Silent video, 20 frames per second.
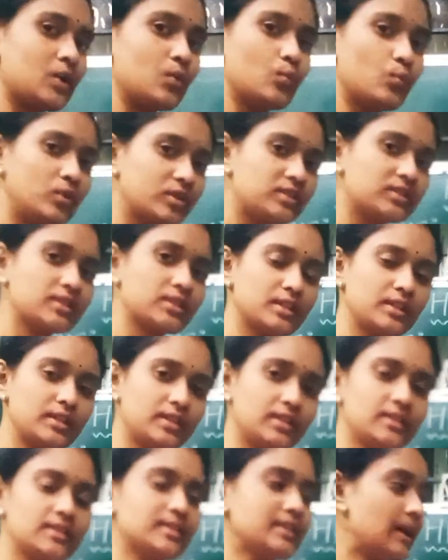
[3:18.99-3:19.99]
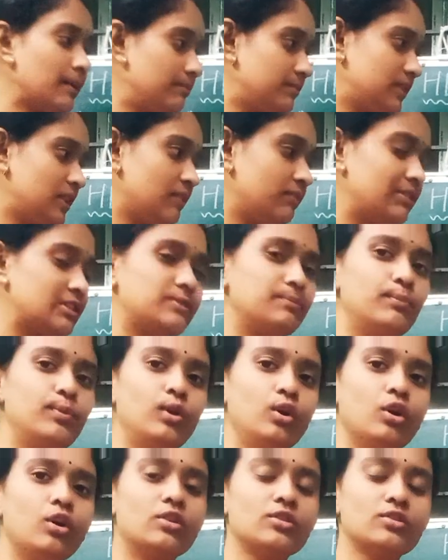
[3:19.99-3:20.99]
which it is something which
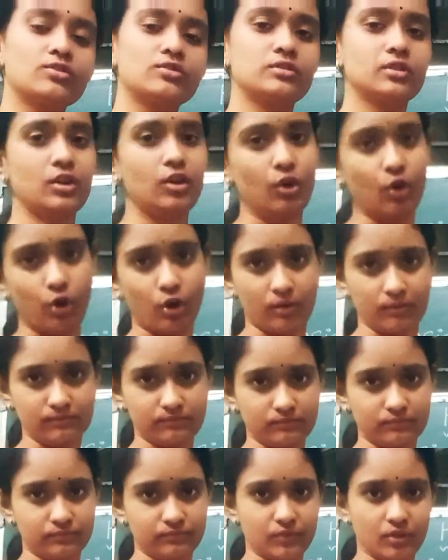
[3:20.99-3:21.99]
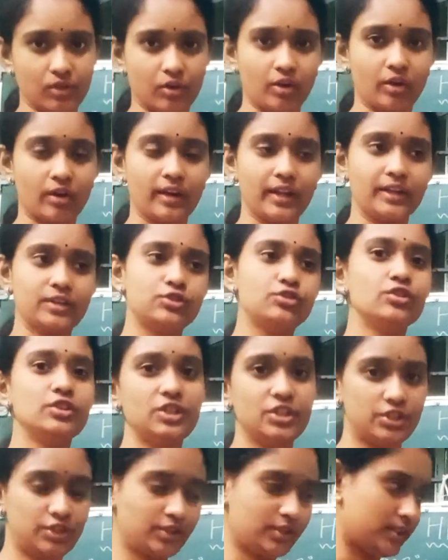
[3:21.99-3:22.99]
belongs to the law or like
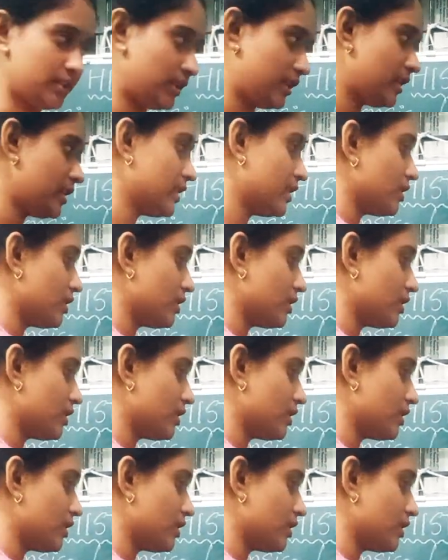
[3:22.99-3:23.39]
judiciary.